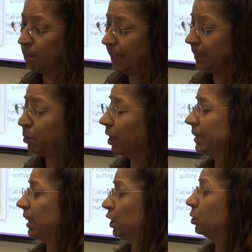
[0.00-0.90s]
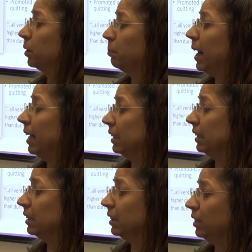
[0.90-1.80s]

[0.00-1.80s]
these products actually took the market,